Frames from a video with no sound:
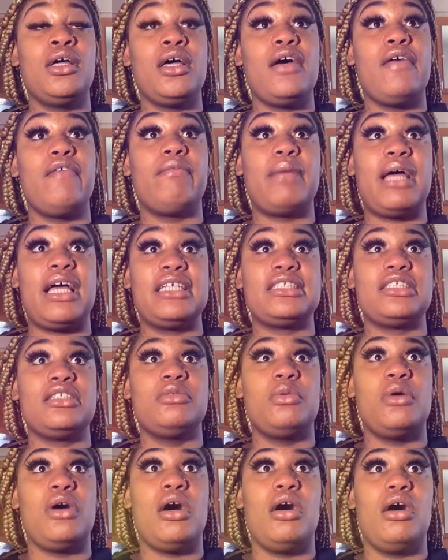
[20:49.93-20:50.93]
of
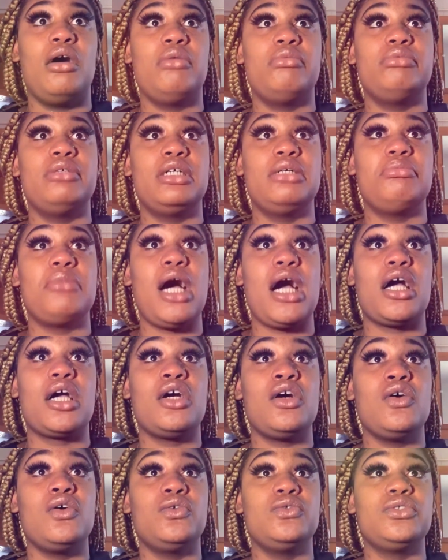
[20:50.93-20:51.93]
basketball, but my
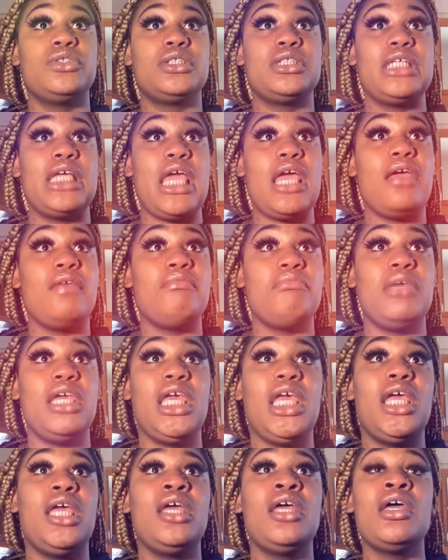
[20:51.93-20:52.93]
coach gave
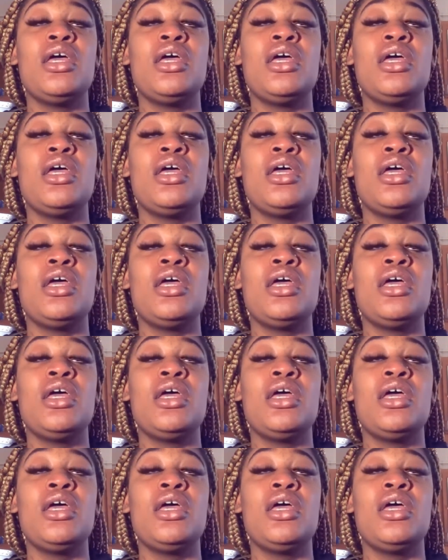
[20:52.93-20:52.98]
me,